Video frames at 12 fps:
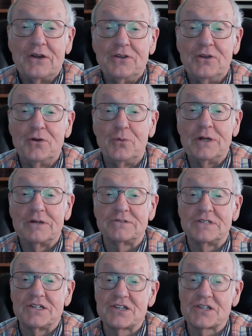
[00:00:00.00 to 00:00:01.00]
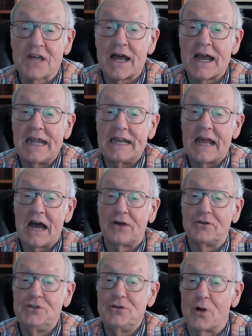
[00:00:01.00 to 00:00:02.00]
You will decide how
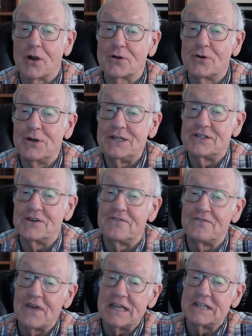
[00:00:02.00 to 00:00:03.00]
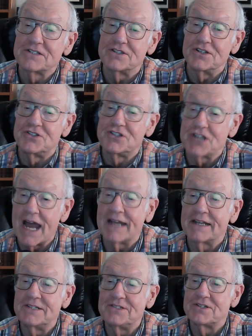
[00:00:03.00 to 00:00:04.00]
you are going to face the
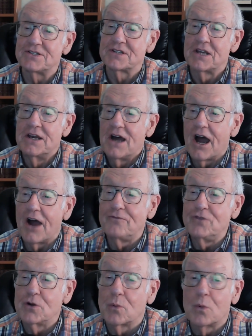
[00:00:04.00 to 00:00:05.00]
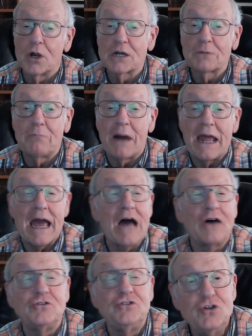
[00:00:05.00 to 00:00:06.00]
challenges of your work by
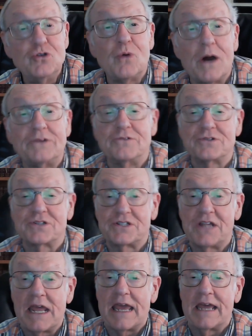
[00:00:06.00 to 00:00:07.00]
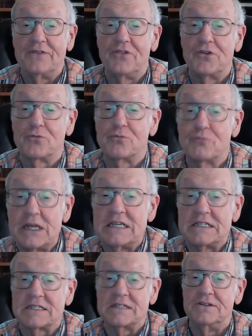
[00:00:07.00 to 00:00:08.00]
how you understand the
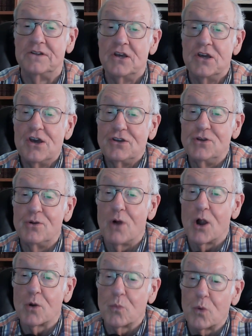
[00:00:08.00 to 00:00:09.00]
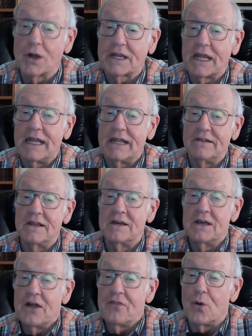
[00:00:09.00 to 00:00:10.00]
reason you are working
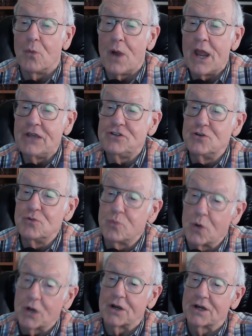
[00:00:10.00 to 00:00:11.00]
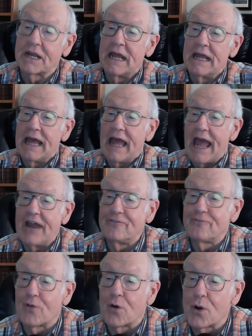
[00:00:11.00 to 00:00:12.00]
the way you work
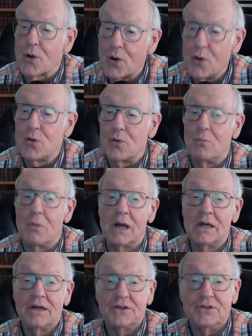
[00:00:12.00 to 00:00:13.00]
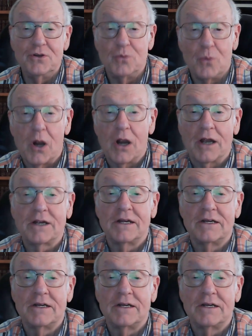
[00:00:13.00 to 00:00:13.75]
and for whom you work.